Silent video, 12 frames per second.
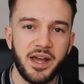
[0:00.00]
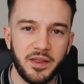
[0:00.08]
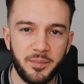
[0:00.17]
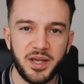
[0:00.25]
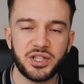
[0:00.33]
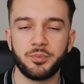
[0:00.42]
The
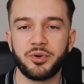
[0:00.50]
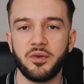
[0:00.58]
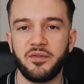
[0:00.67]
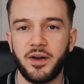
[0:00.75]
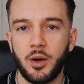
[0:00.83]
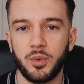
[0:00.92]
personal
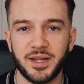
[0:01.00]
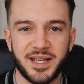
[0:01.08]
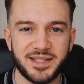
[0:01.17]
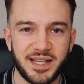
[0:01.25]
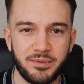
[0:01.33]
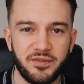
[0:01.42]
profile will
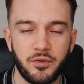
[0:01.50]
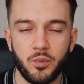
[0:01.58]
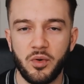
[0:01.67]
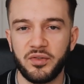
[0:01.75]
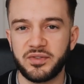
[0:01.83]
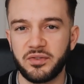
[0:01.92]
last anywhere
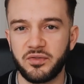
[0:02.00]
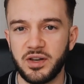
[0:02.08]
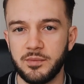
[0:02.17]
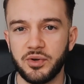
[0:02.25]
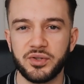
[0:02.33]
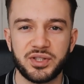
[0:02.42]
from 1 to 3
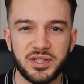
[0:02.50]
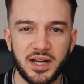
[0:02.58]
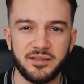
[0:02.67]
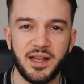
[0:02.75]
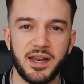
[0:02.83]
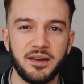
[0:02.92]
months,
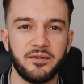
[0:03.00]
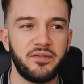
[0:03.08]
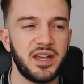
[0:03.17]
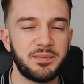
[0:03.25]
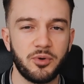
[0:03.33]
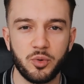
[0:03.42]
and then
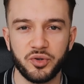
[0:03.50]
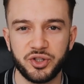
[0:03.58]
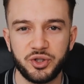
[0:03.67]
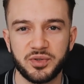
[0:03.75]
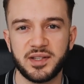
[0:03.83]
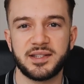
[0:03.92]
Facebook will
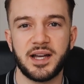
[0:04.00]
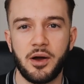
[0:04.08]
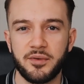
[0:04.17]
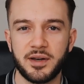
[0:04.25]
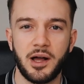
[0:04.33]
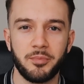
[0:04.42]
shut it
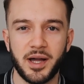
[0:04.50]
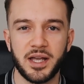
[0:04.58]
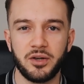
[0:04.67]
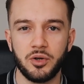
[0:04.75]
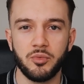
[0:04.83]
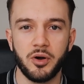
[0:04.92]
down, I'll buy
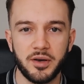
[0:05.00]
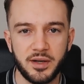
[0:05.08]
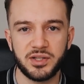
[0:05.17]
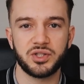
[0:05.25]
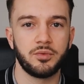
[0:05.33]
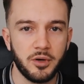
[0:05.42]
a new one,
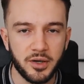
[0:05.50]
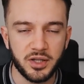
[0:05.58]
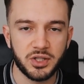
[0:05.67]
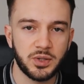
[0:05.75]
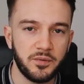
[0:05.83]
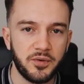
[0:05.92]
and so on
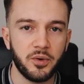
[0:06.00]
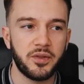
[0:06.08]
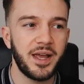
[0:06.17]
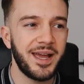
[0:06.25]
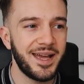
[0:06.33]
and so forth.